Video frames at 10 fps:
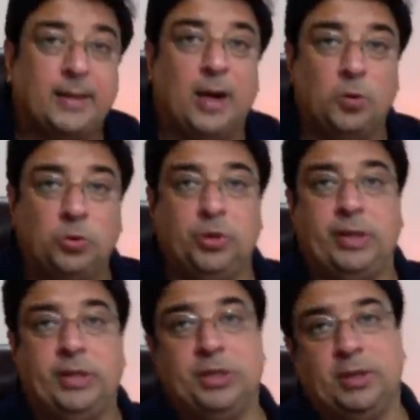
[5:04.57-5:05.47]

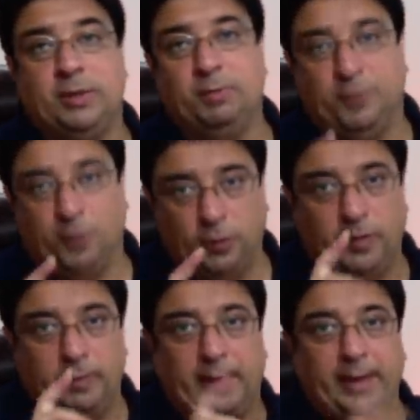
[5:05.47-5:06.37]
outreach, before we
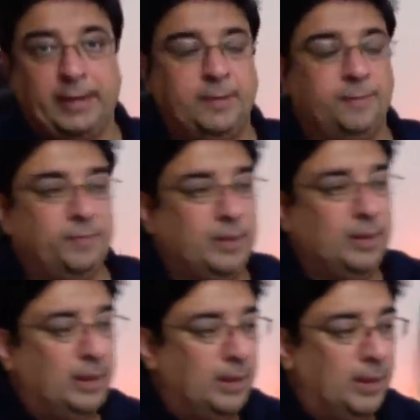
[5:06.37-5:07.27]
begin,
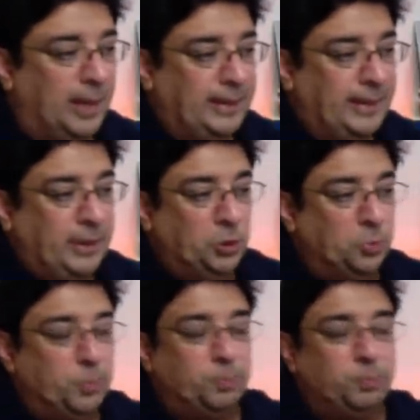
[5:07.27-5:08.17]
I need to
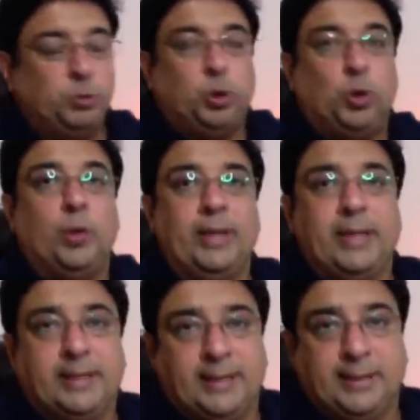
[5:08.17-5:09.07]
throw in a
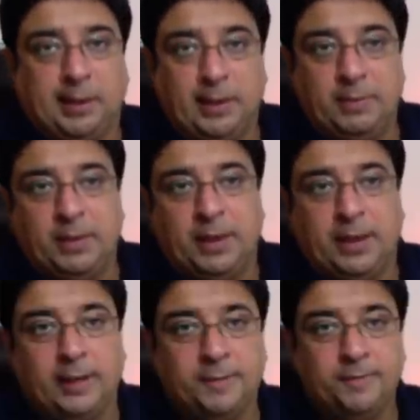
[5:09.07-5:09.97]
disclaimer here.